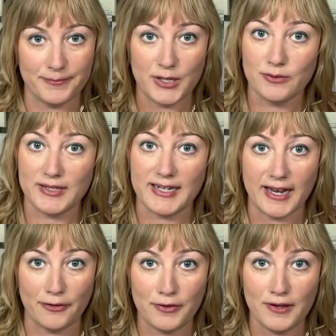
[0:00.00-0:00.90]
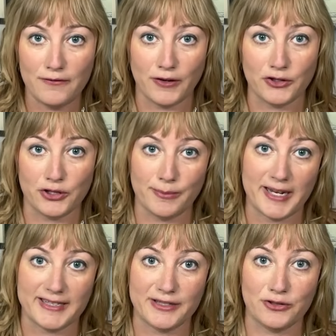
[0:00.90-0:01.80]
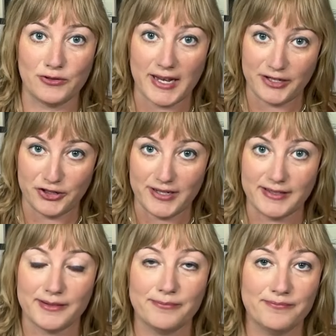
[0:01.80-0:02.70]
using healthy functional medicine strategies.